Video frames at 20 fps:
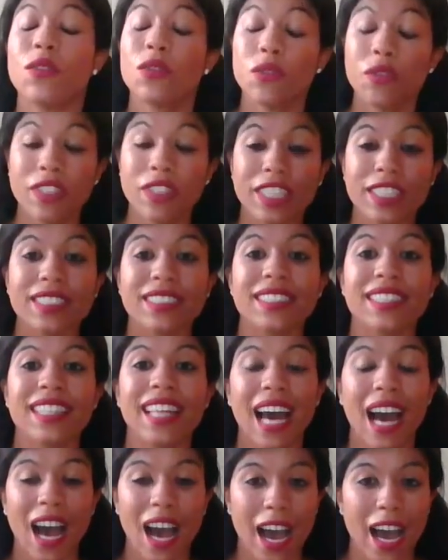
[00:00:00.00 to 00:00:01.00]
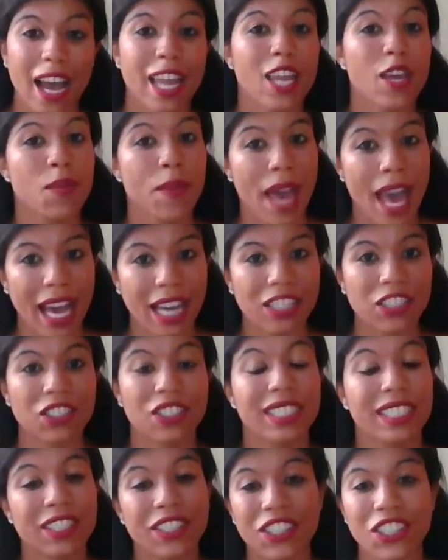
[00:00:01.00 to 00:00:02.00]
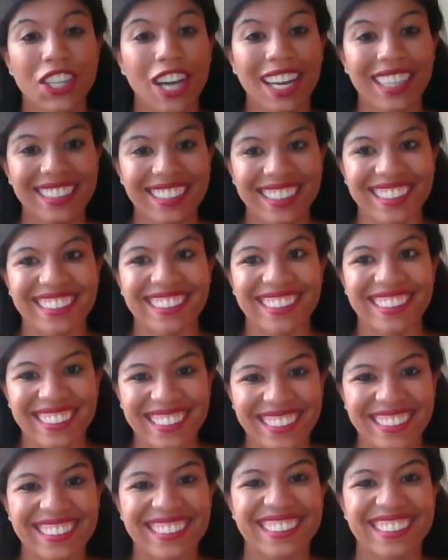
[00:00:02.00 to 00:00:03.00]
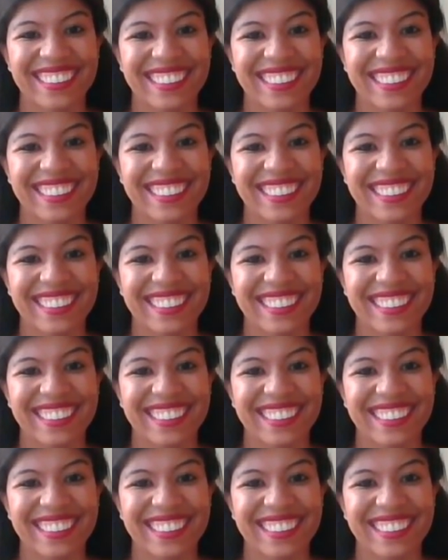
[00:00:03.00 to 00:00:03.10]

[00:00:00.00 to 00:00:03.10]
revealed that I am actually their cousin. Uh,